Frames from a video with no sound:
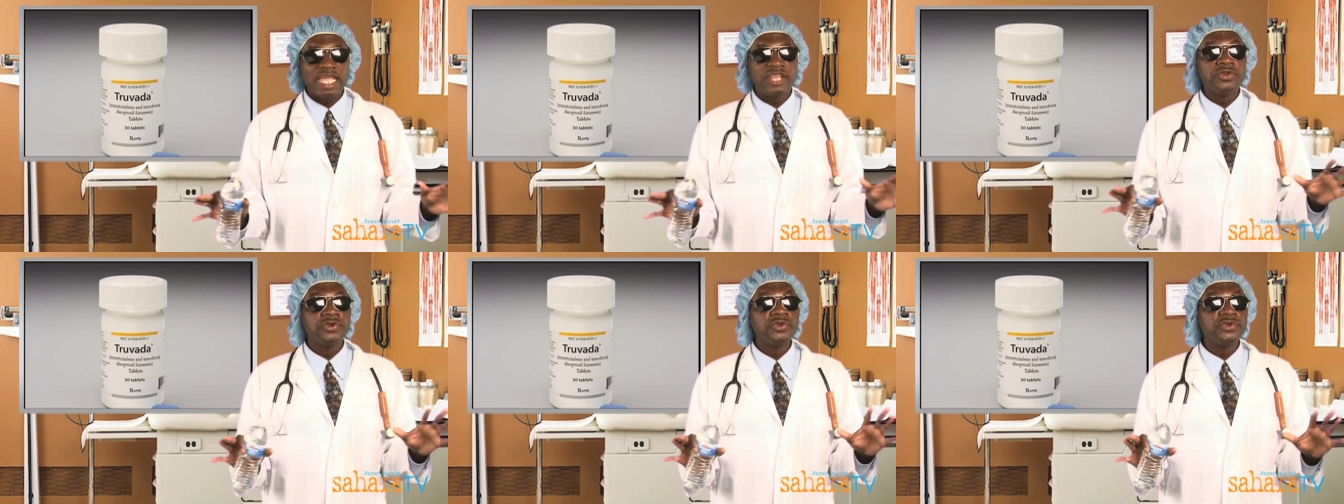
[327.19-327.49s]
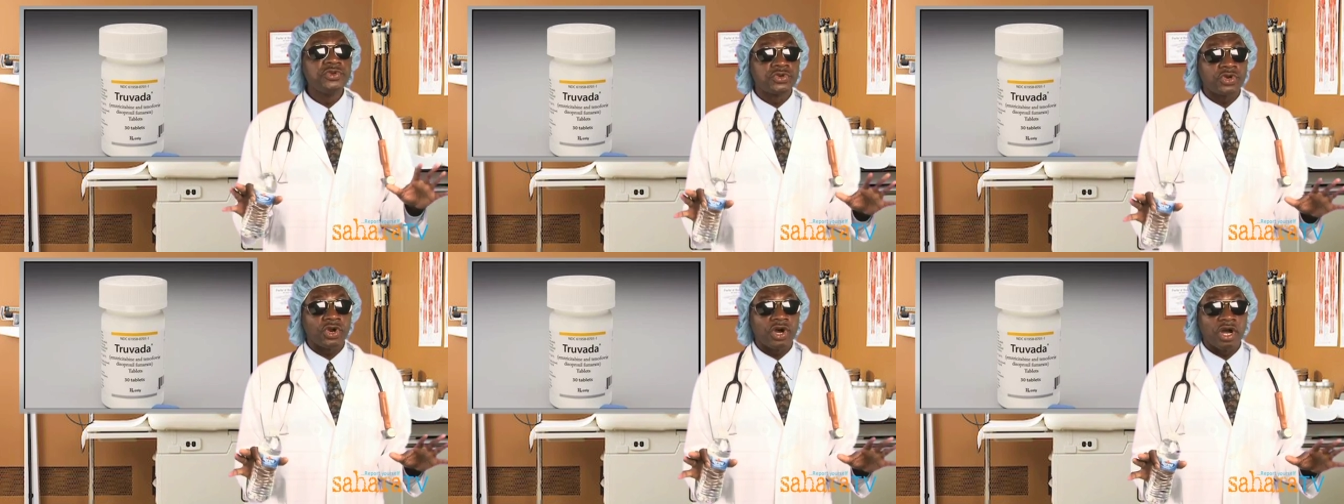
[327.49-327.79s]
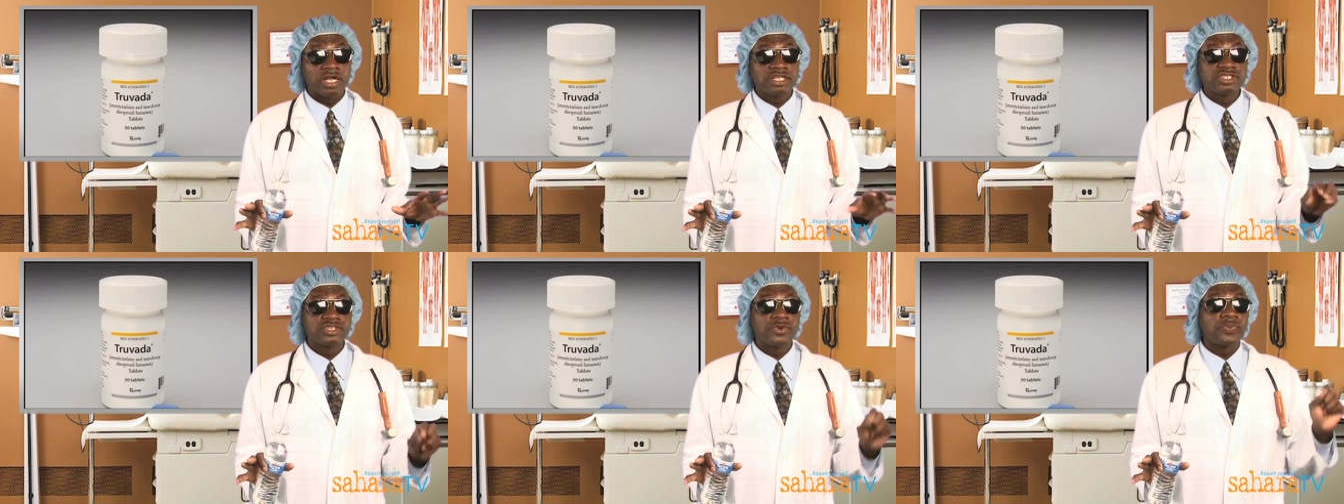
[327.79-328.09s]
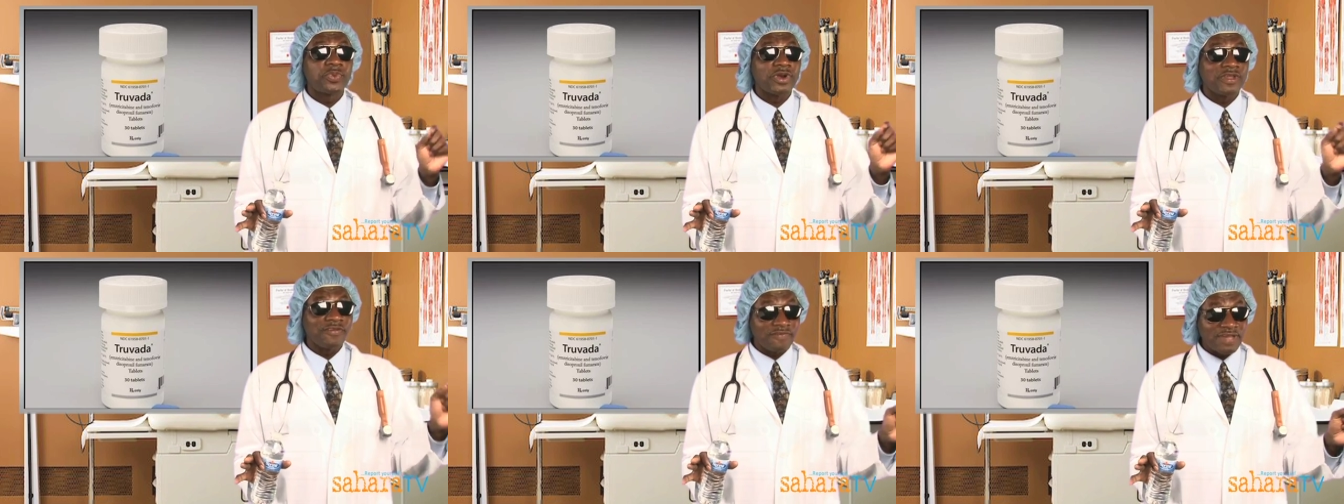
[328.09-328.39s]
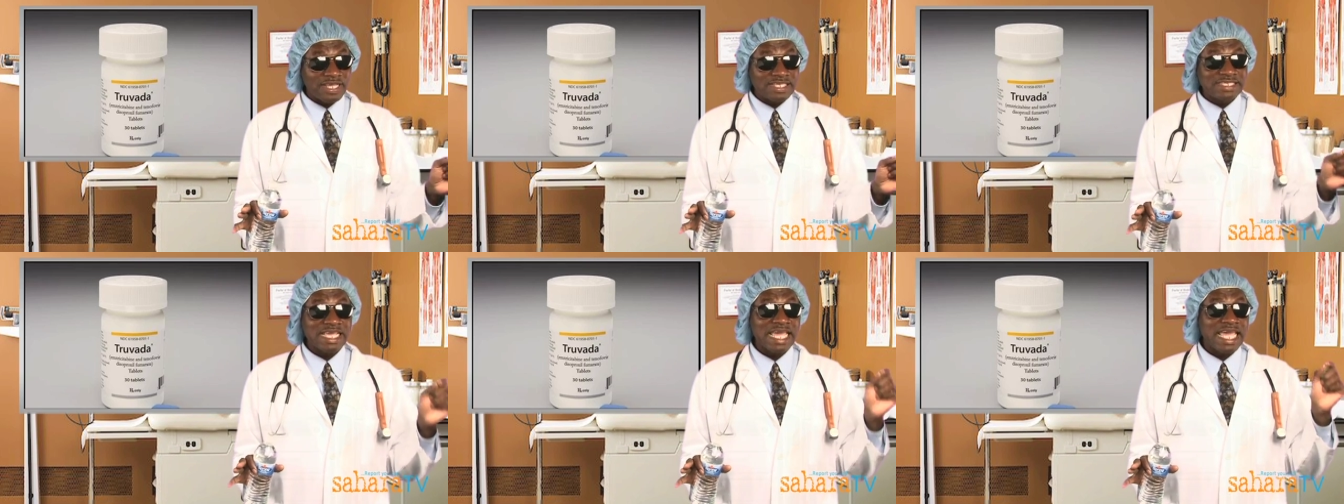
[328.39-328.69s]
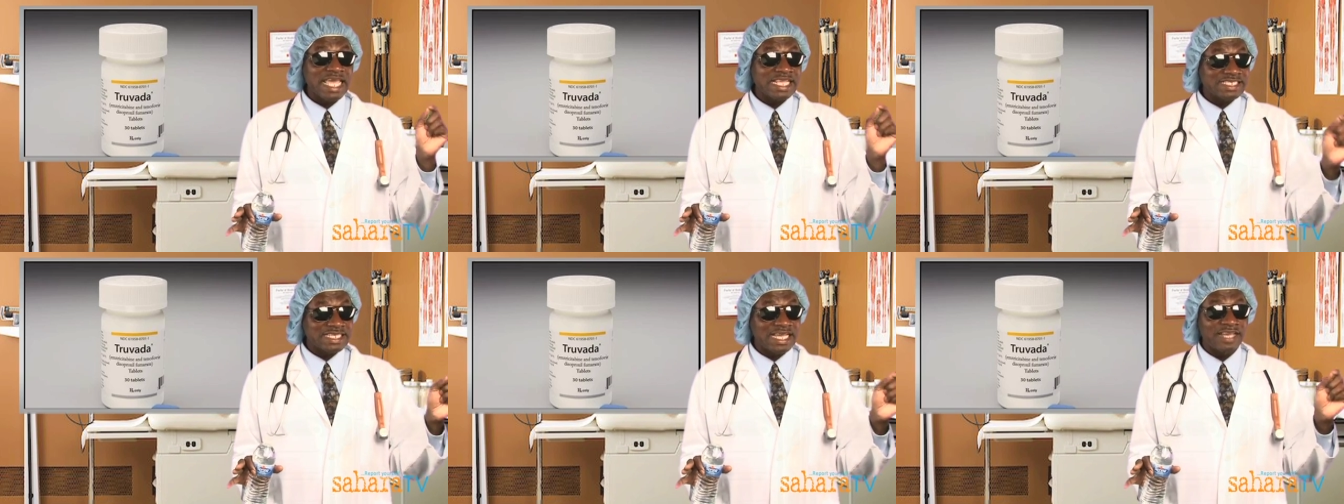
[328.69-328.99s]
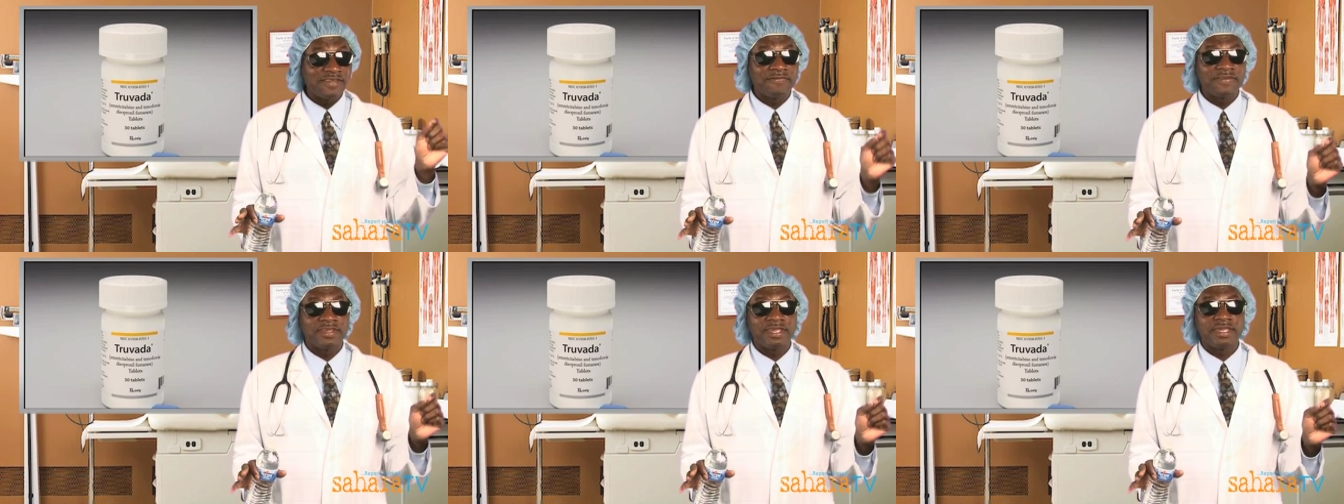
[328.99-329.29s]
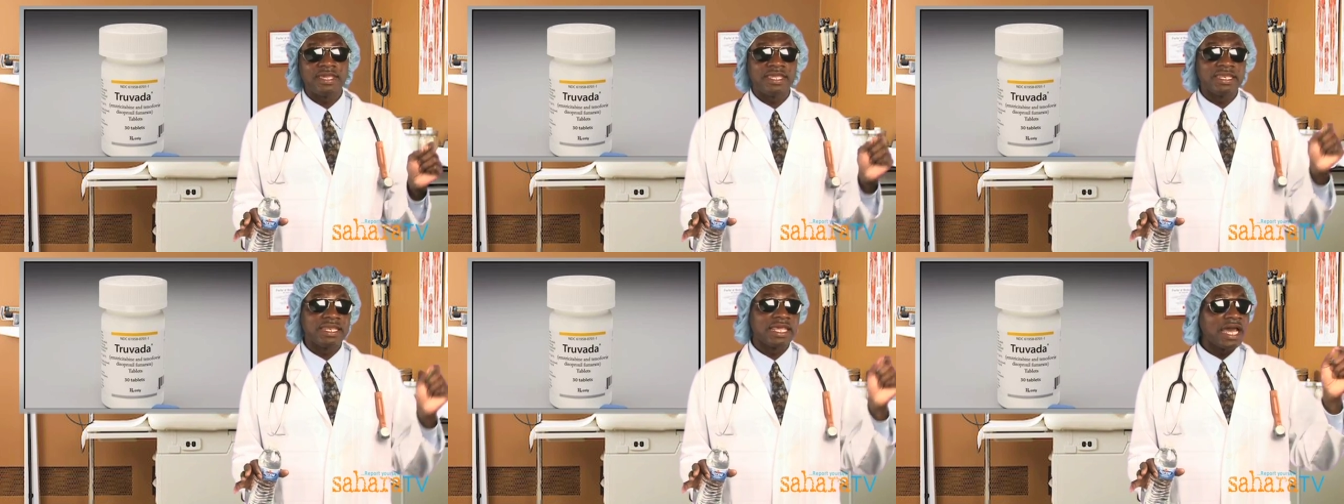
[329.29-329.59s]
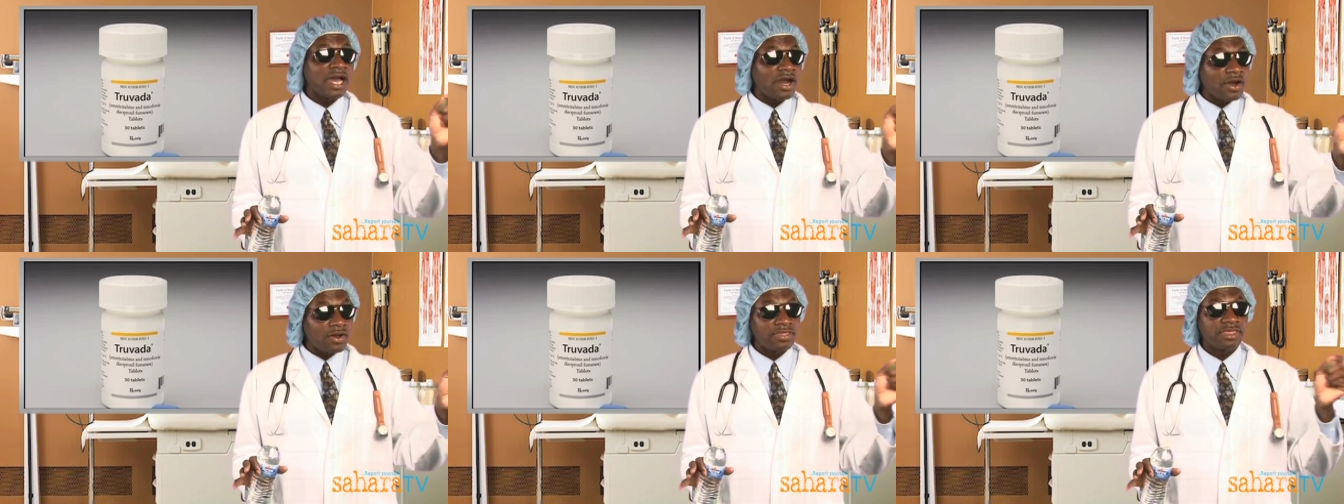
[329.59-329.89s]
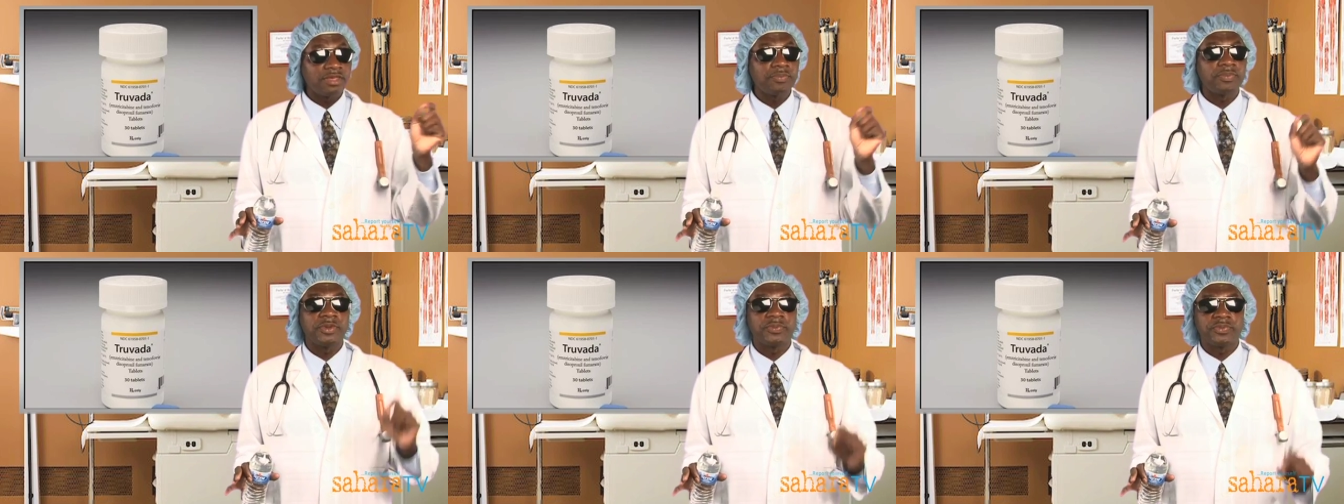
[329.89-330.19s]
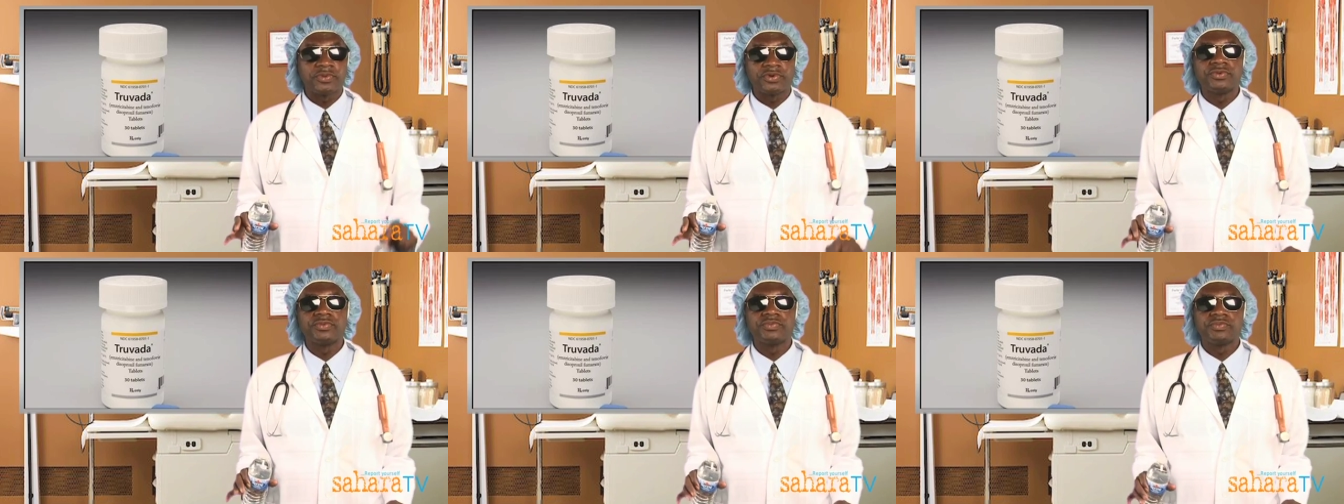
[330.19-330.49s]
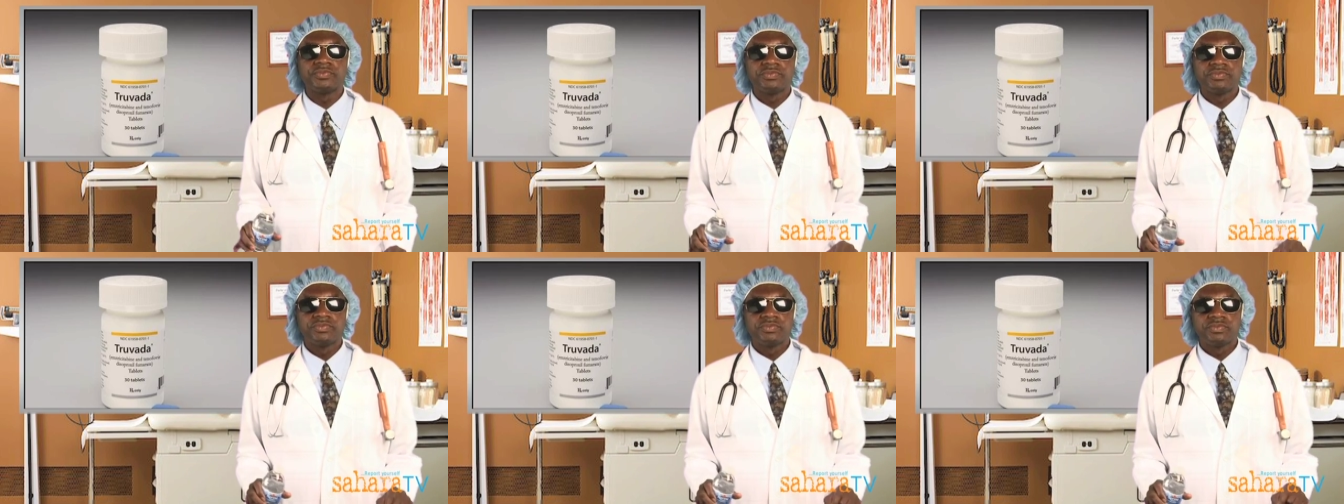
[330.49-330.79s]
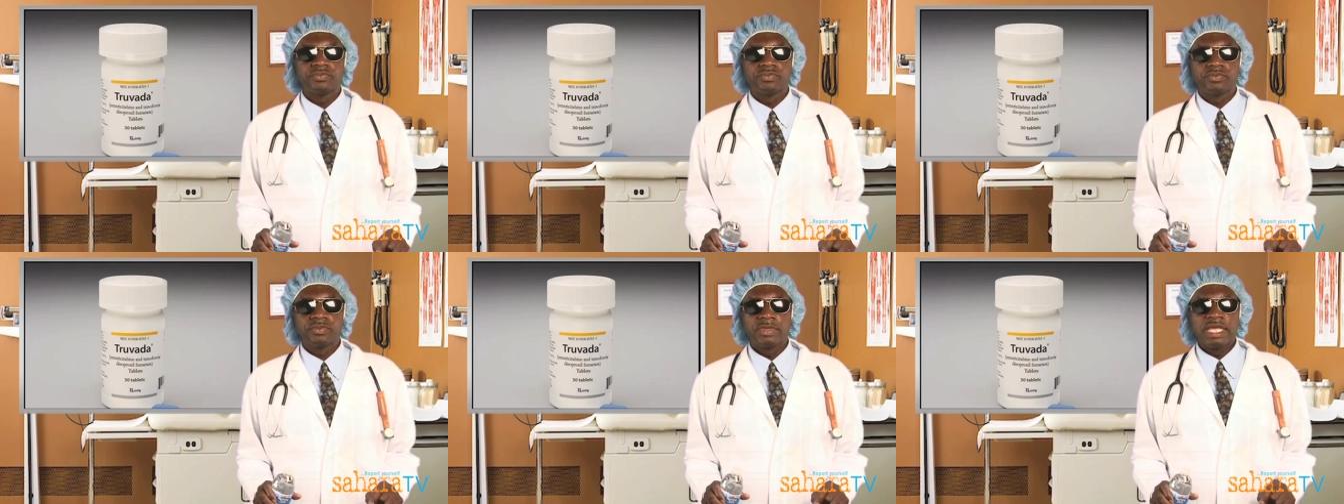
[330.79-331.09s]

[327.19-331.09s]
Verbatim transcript: a new drug to prevent HIV in healthy people. Mm.